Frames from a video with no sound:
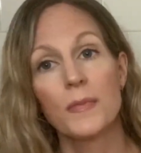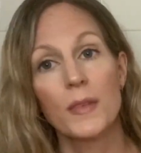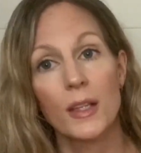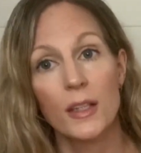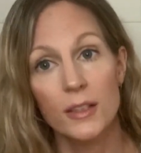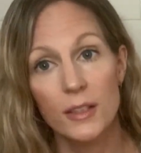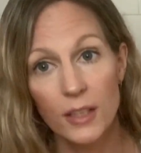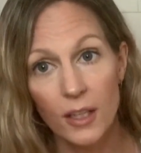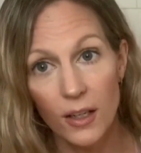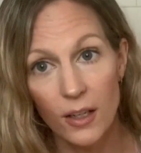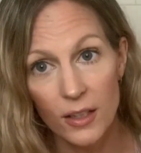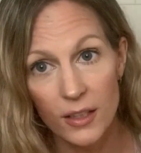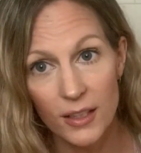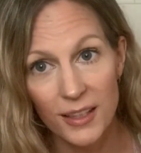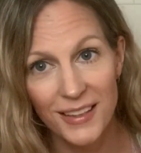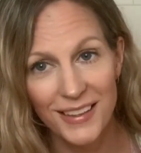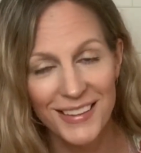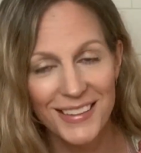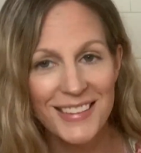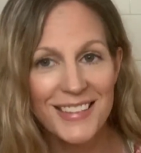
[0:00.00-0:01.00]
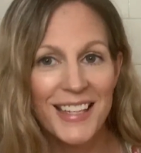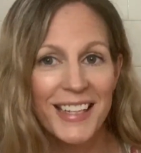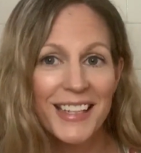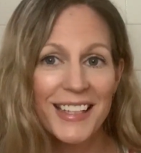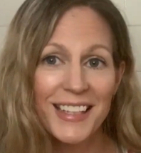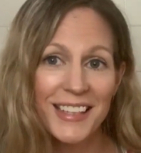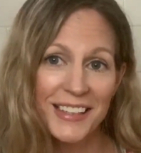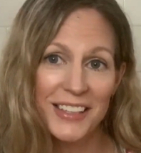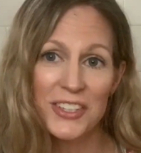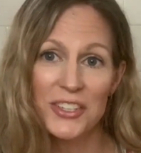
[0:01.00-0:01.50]
yuck,
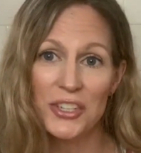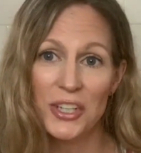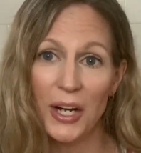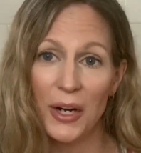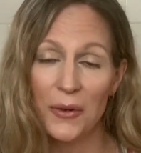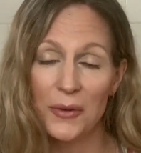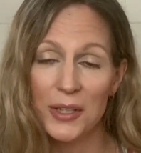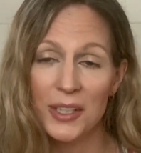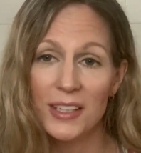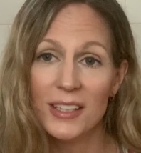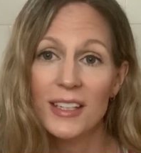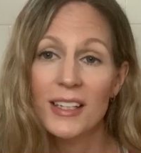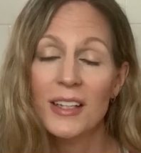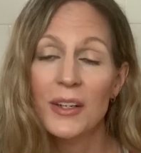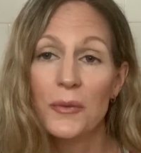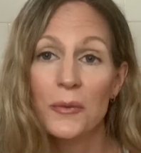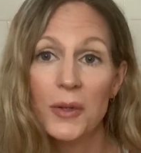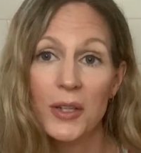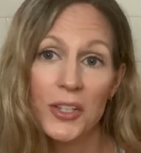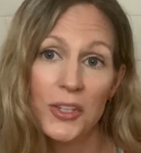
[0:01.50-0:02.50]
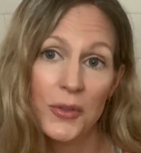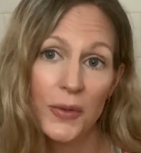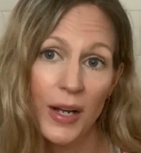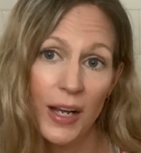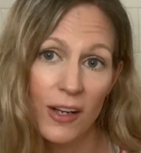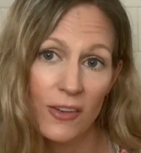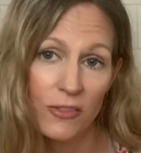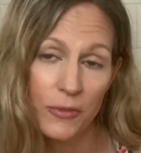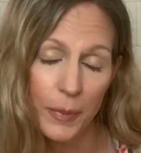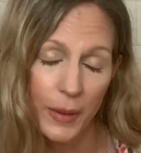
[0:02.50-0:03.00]
taking a shower when you
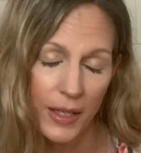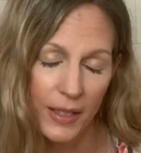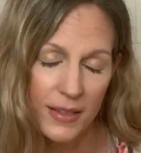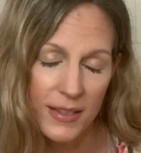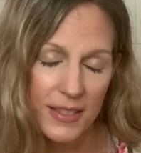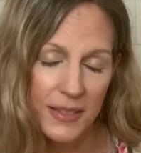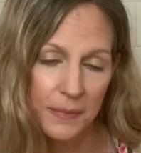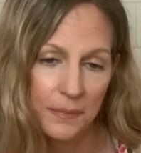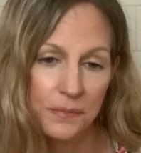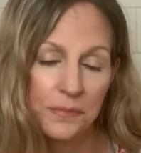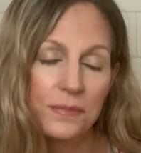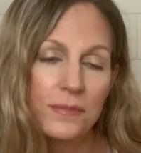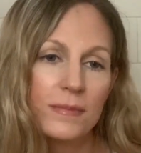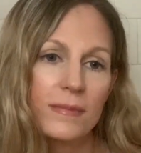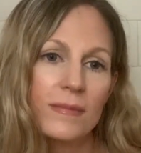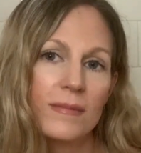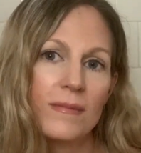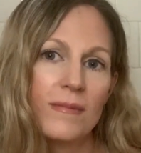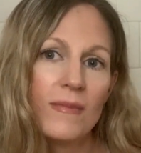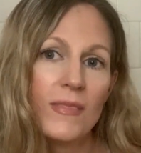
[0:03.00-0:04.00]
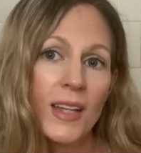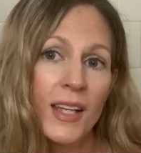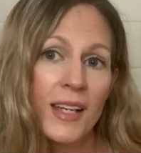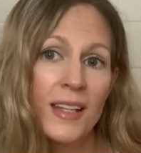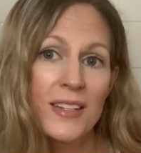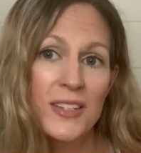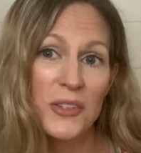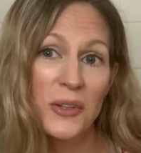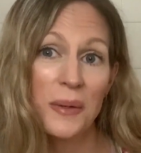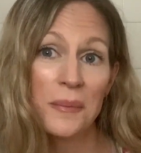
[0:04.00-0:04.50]
have POTS.
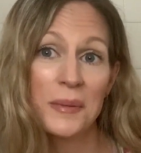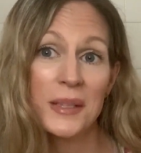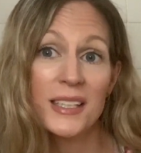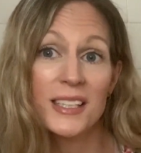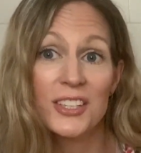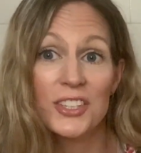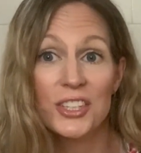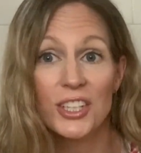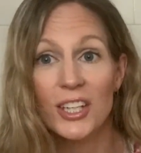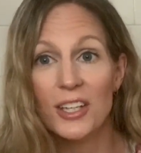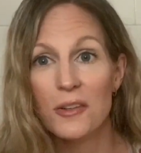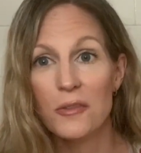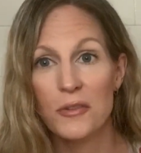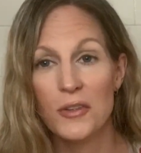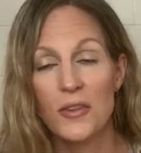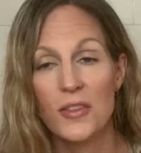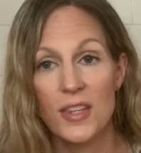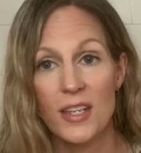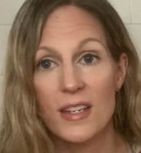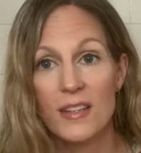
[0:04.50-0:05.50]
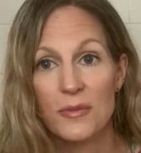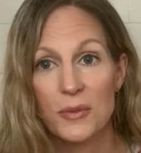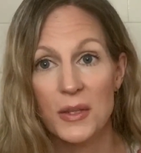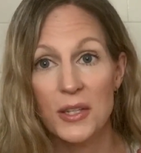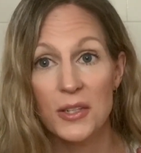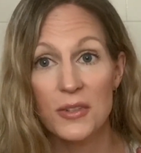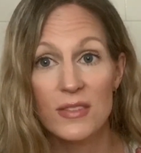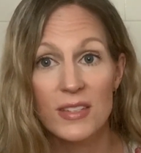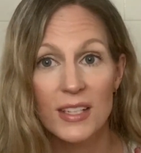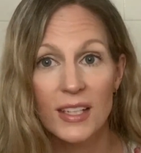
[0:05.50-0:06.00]
And so I'm going to share a few things with
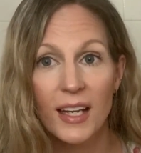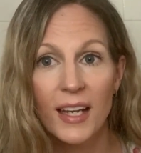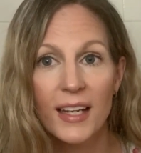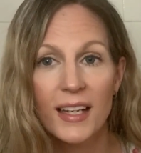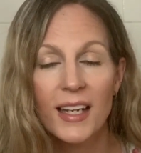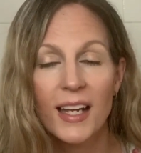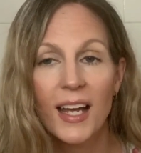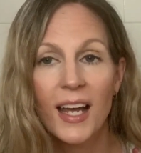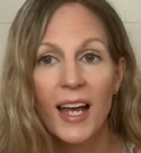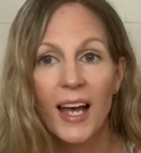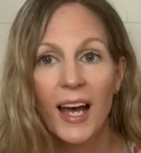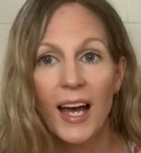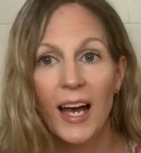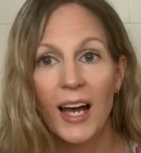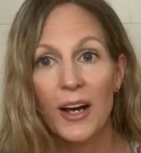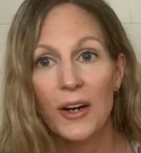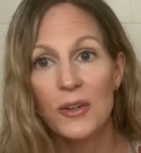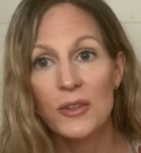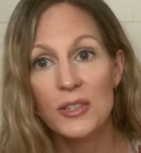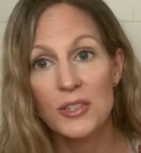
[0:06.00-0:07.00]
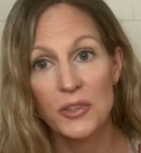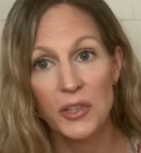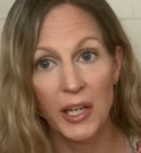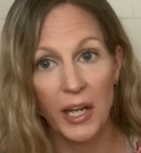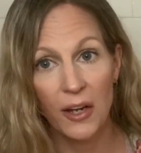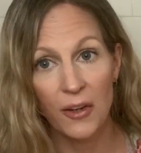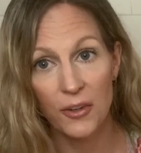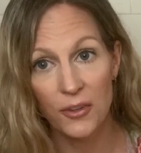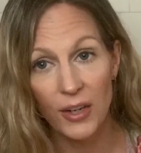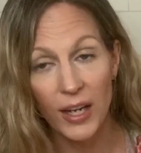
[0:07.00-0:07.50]
you today, how to
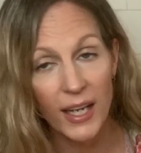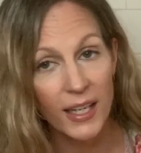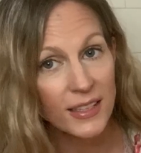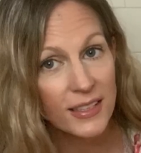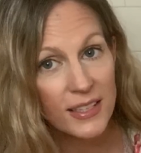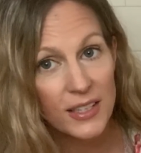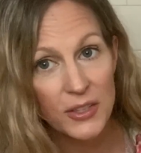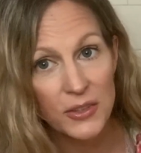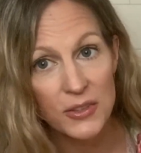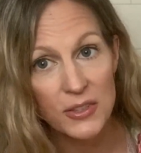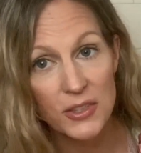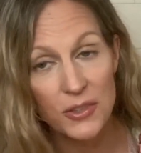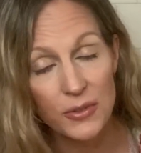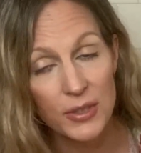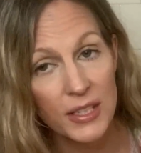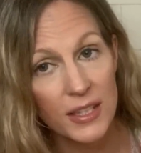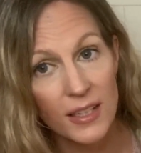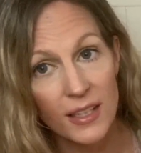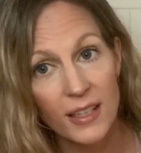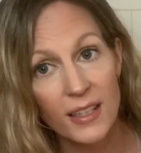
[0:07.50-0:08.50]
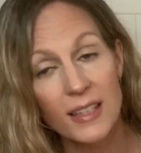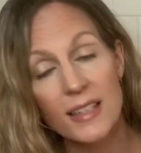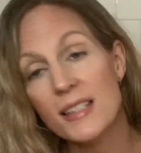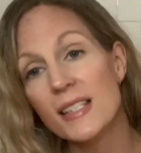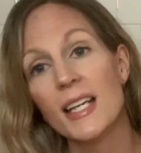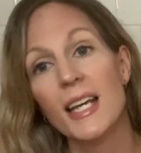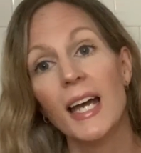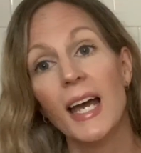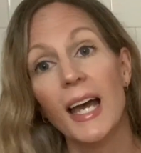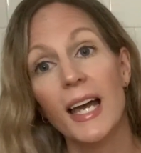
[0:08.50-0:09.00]
counteract those 3 things
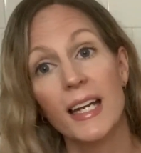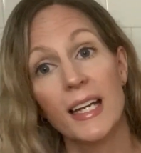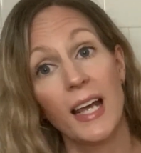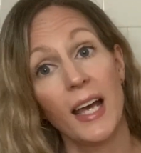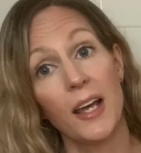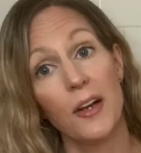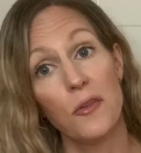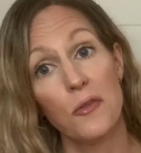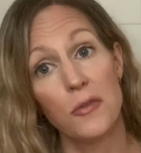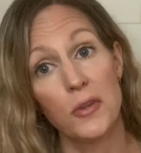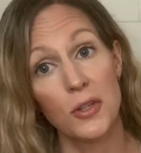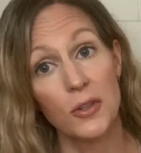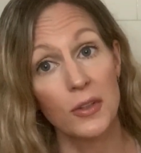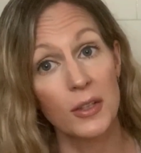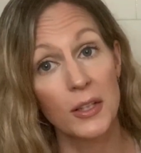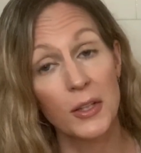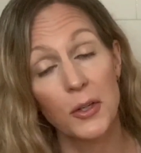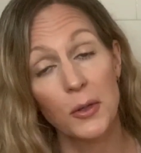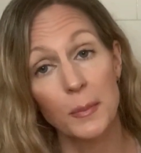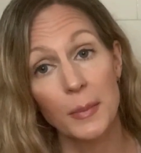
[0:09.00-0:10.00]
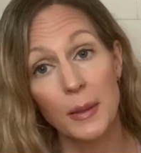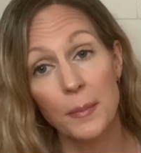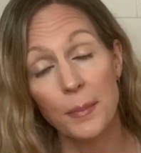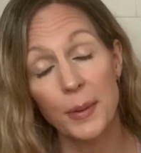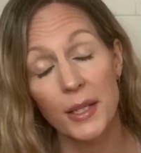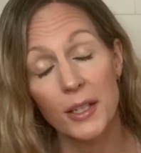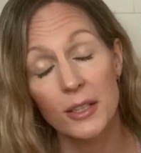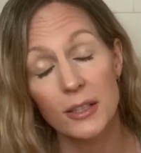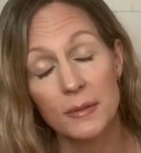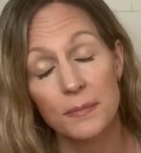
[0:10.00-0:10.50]
and how to feel a little bit
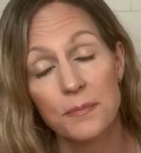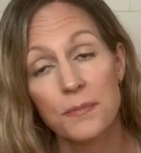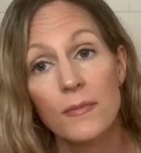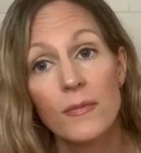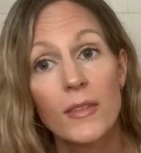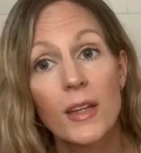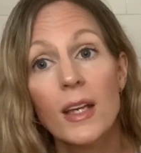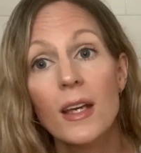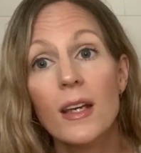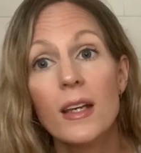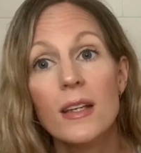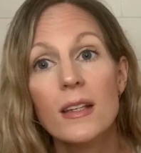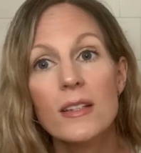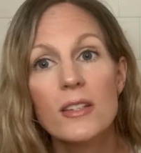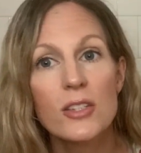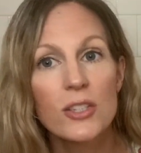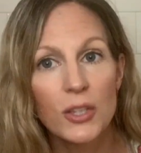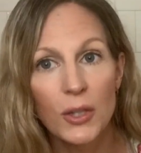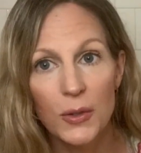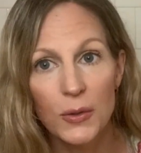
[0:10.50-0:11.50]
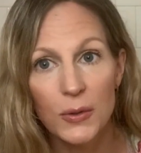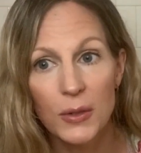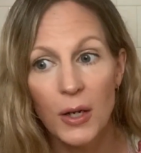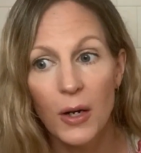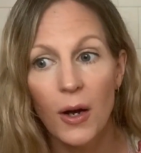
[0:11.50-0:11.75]
better. So